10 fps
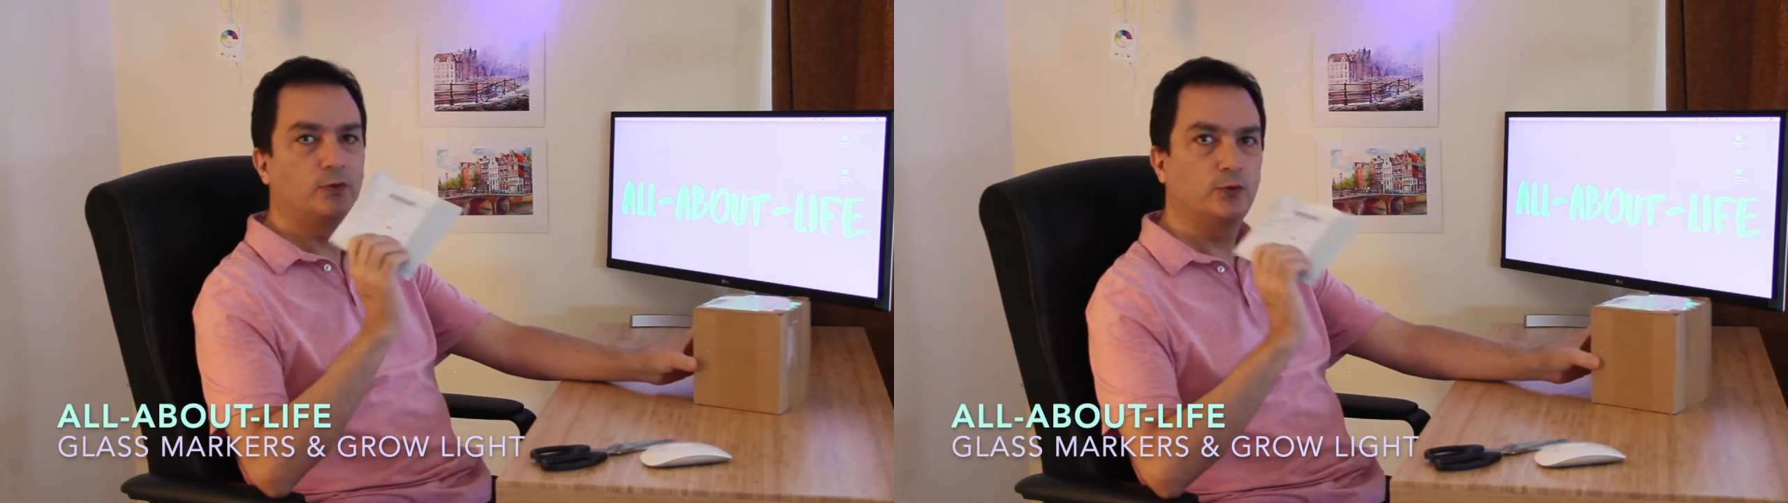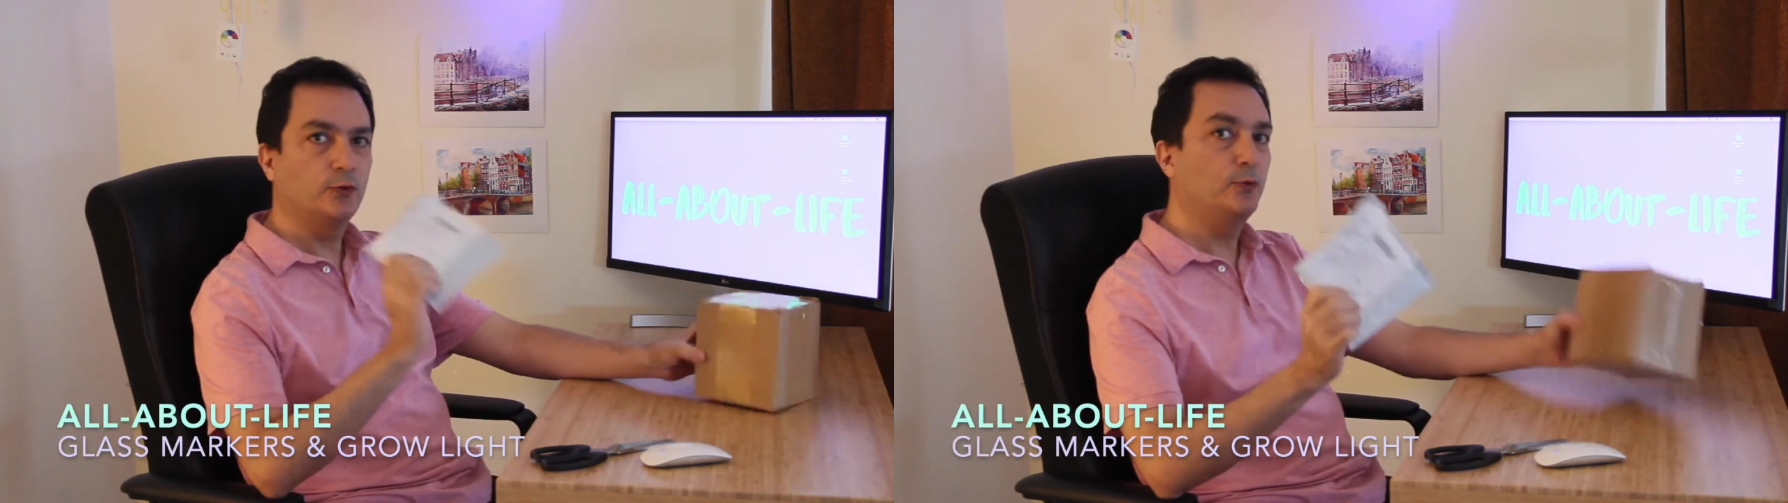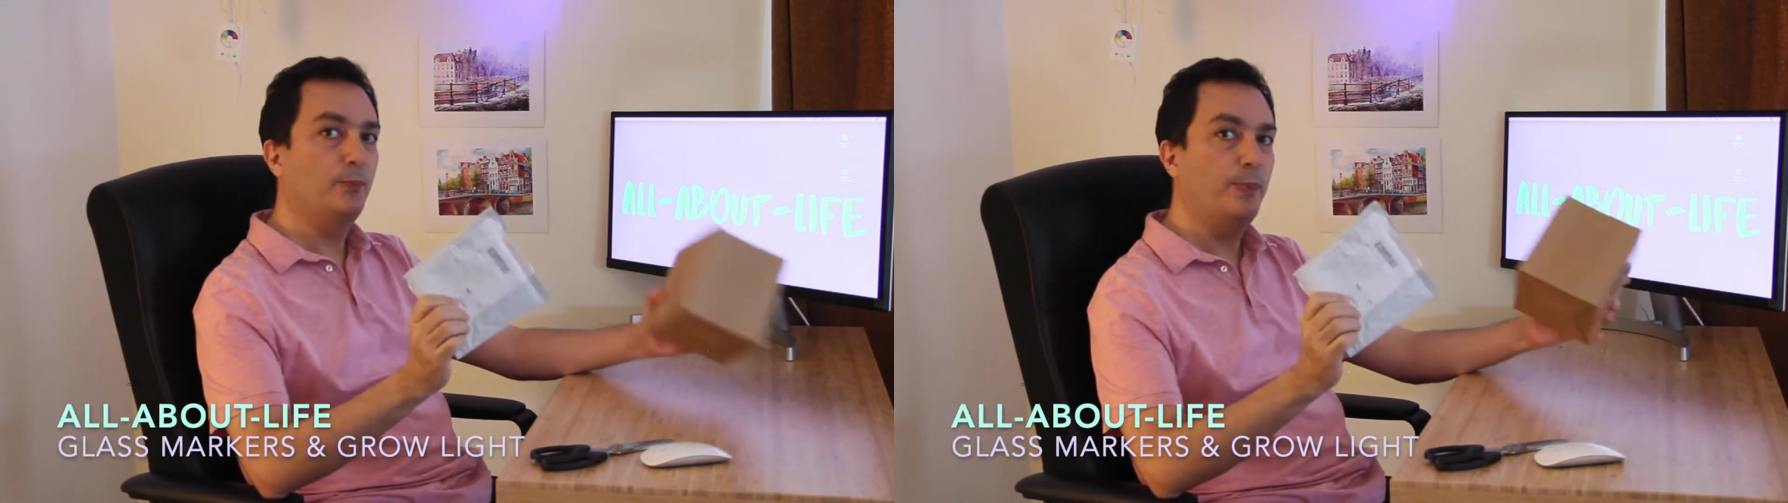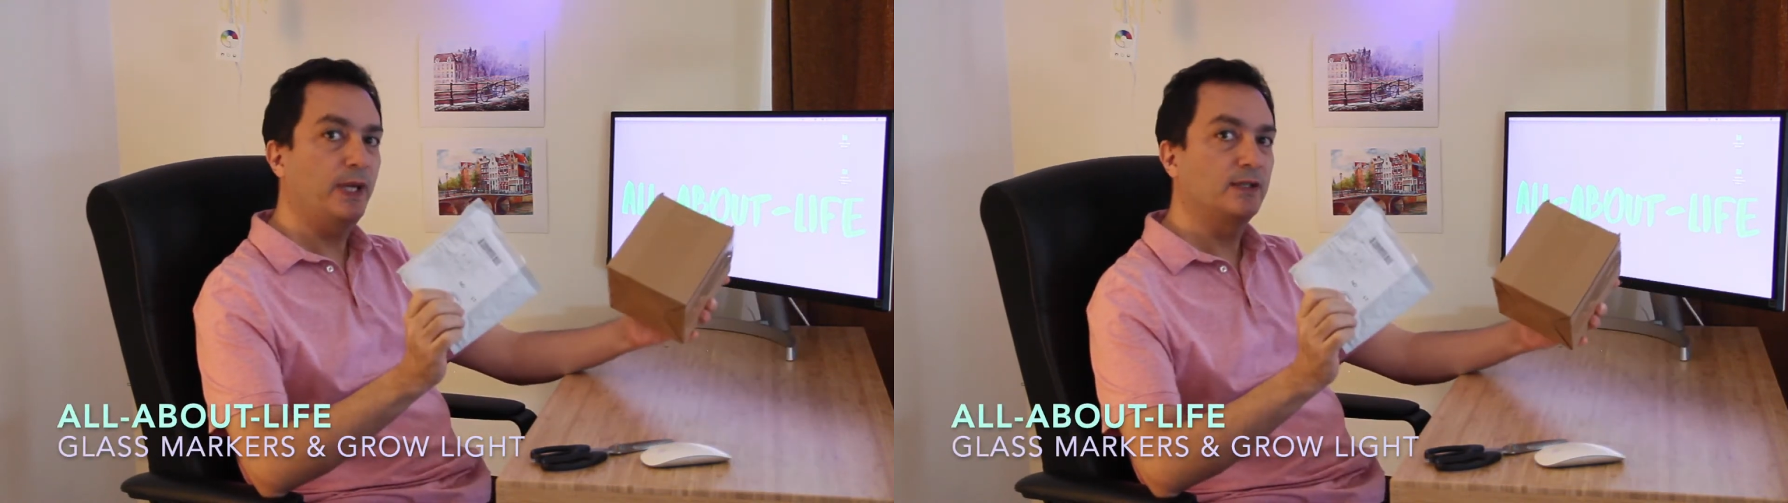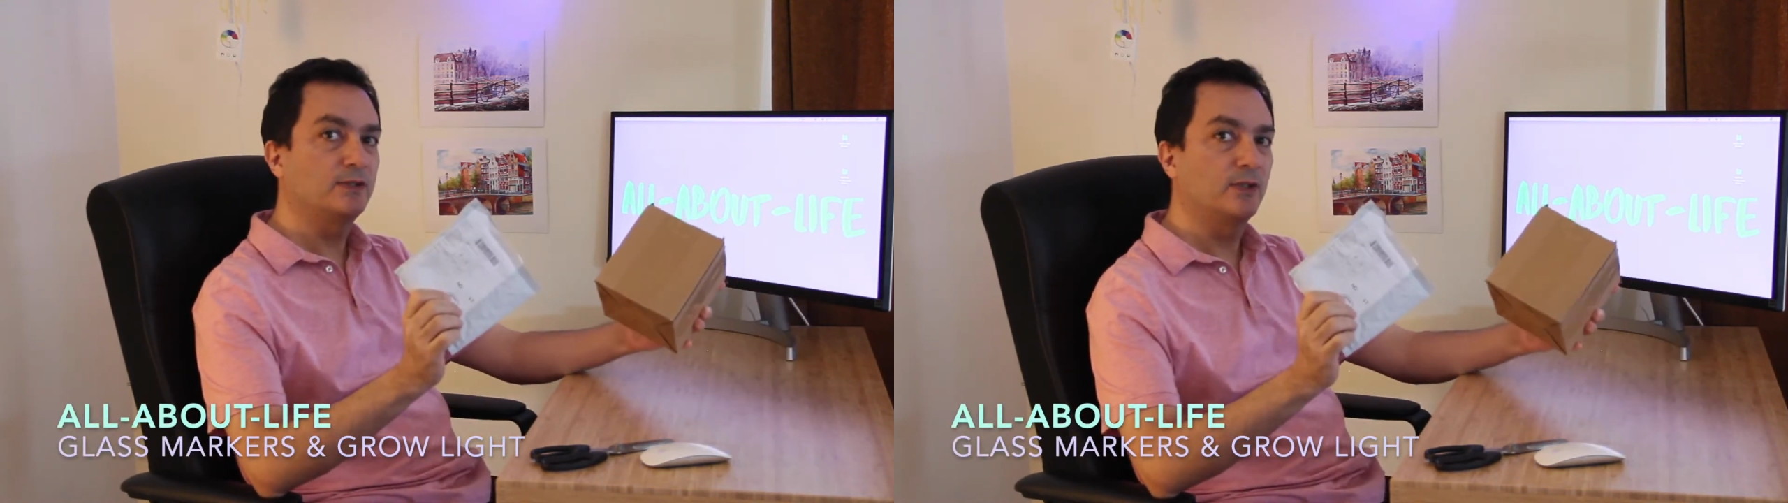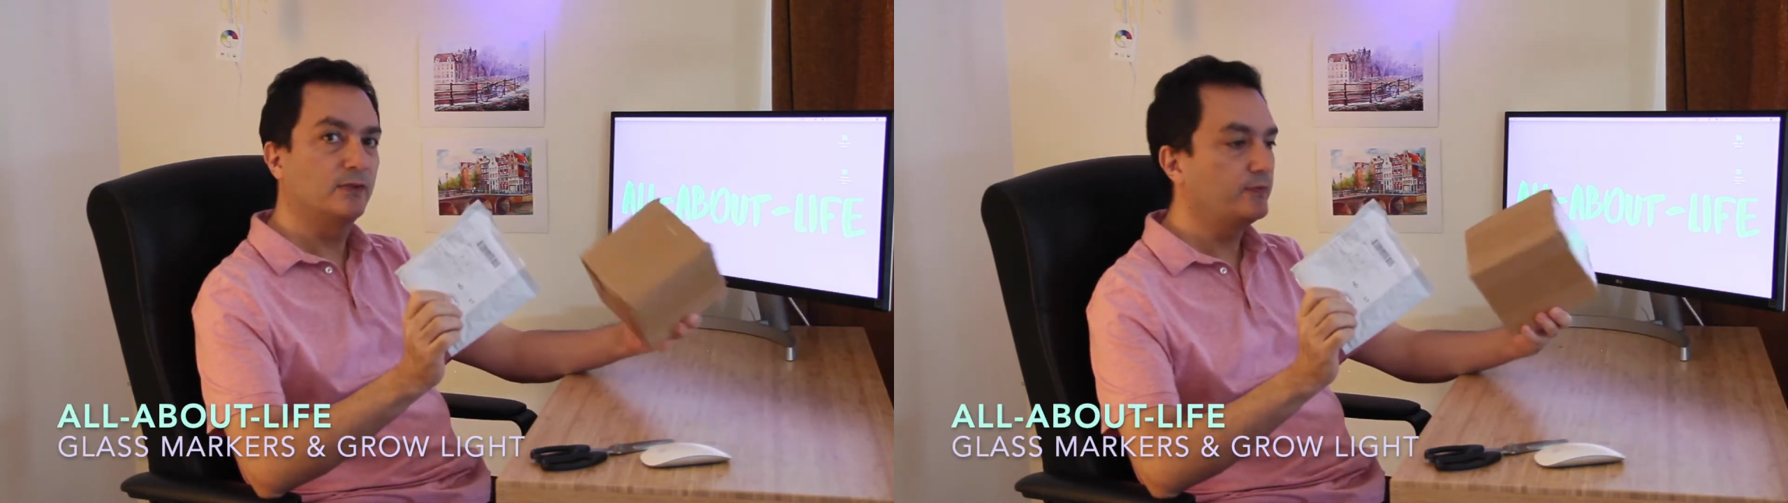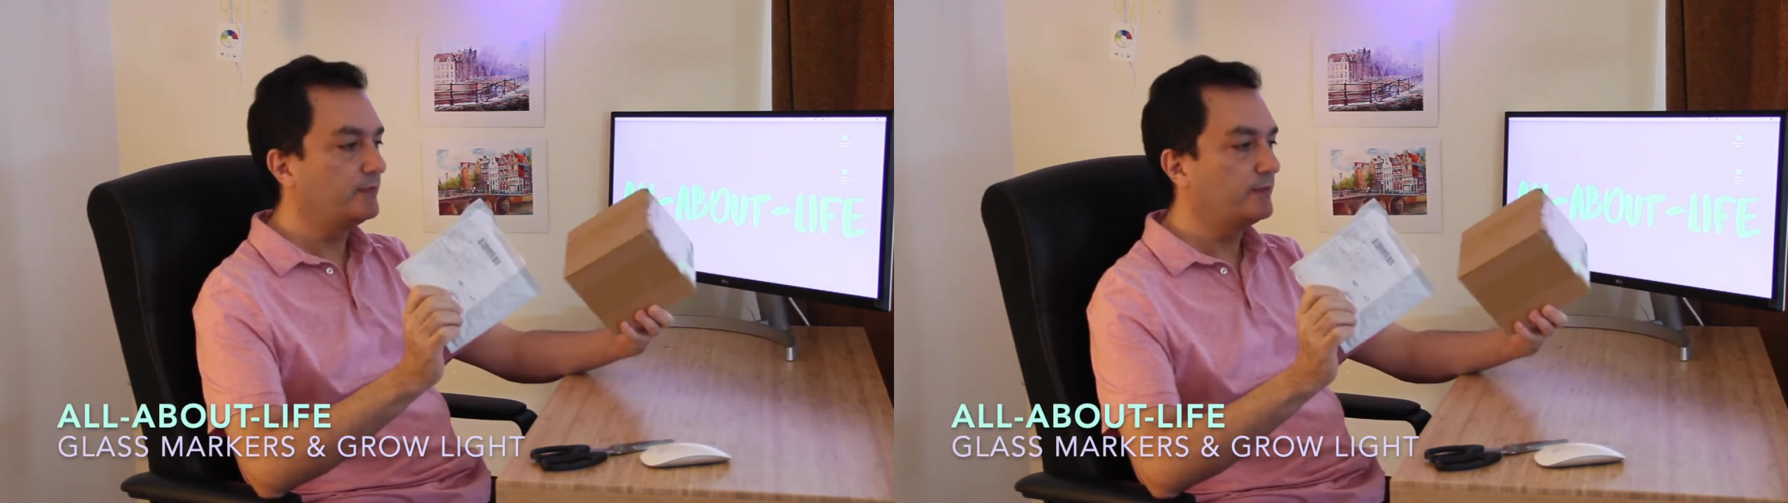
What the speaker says: 2 packs of